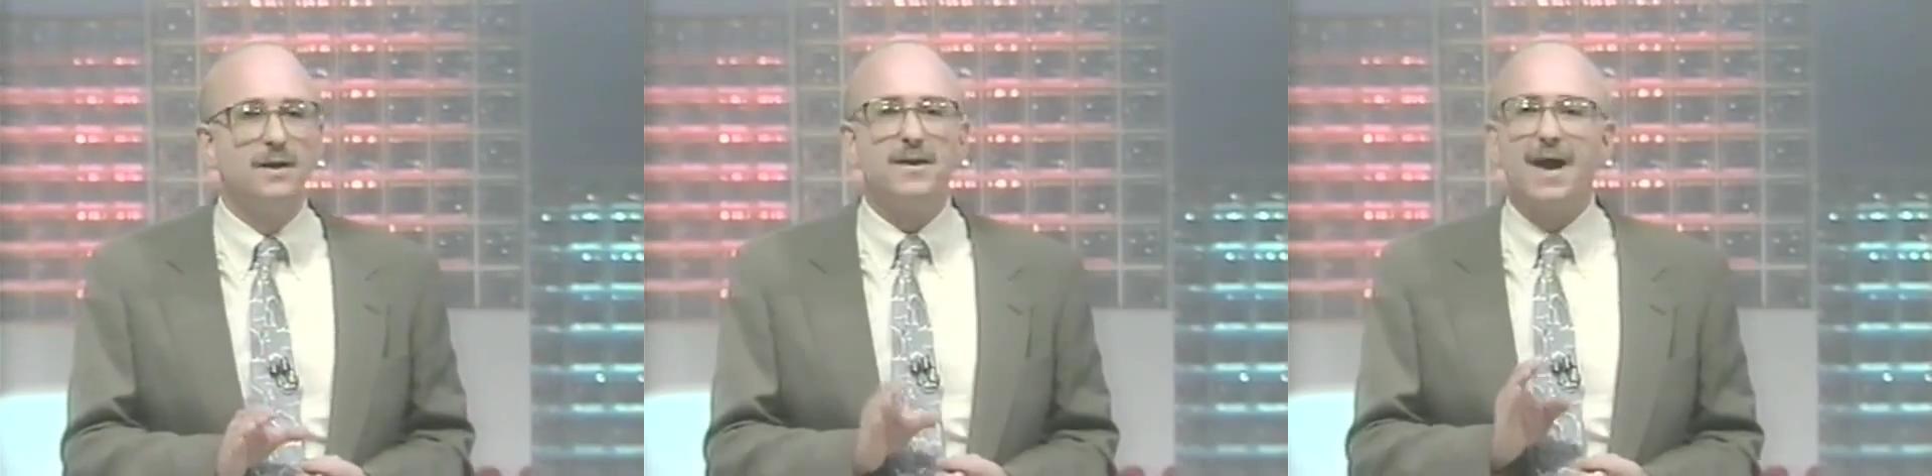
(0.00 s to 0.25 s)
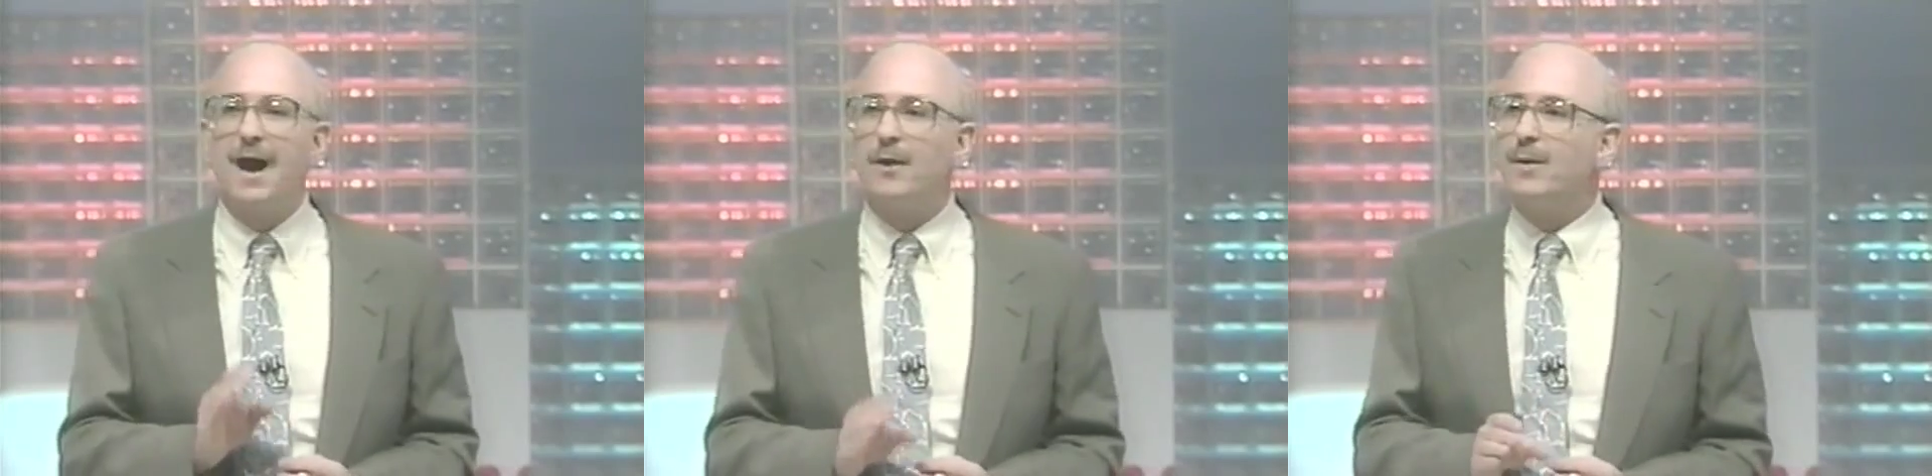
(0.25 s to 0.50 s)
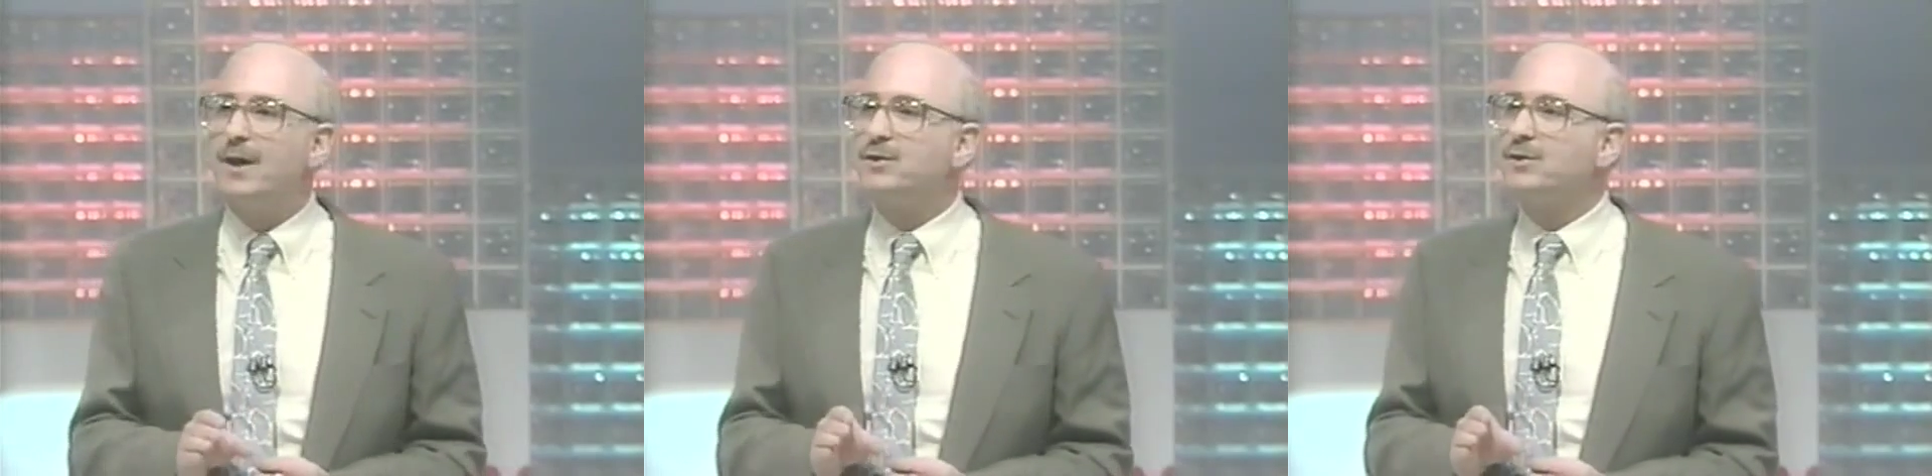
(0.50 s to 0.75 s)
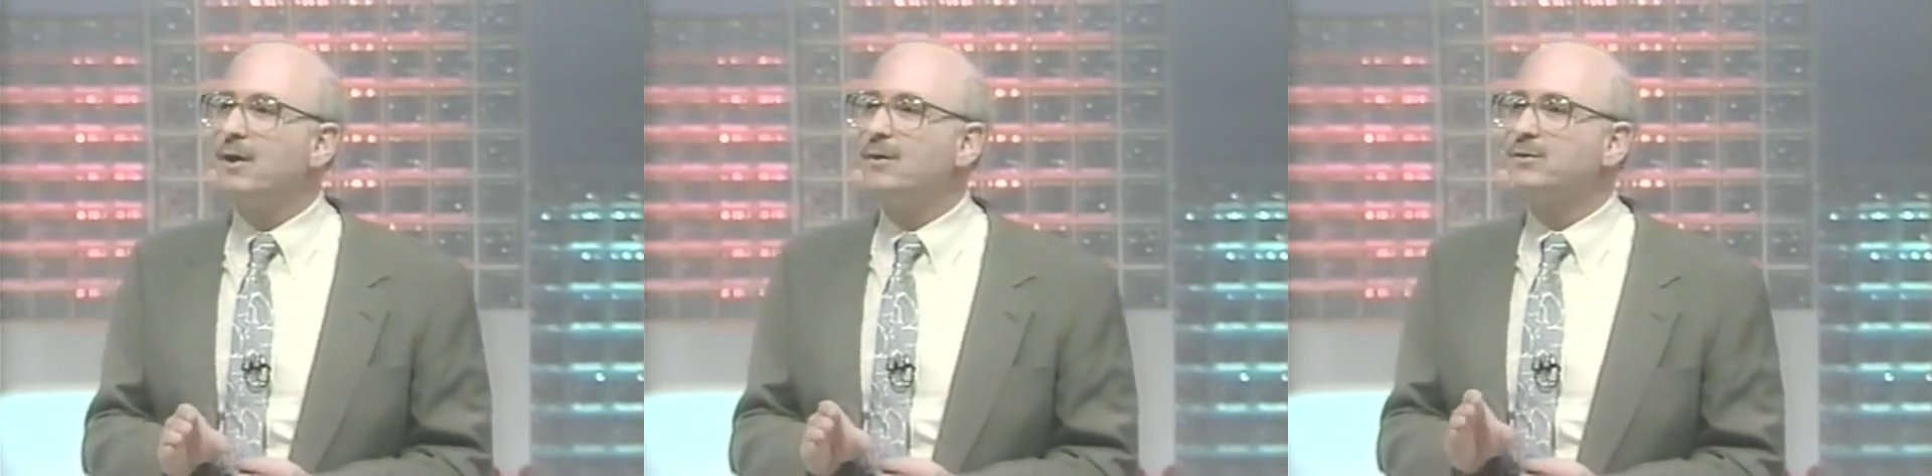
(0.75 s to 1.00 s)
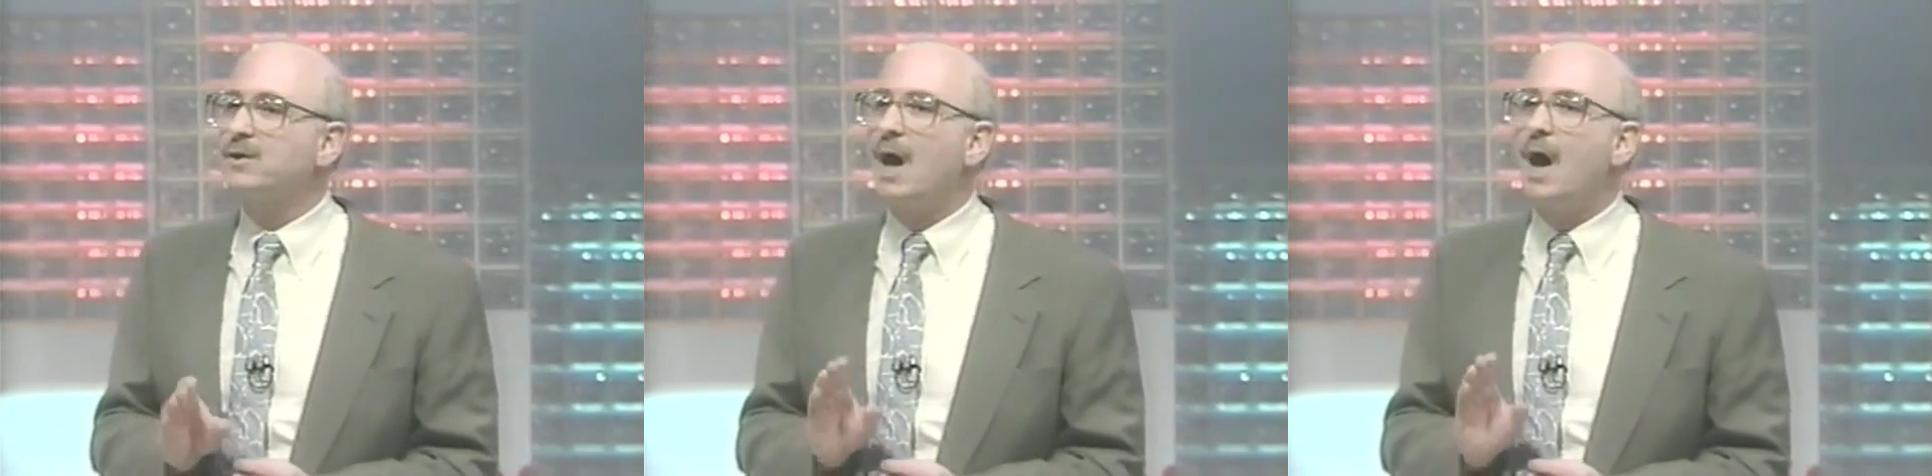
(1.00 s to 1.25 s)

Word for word: the outrage goes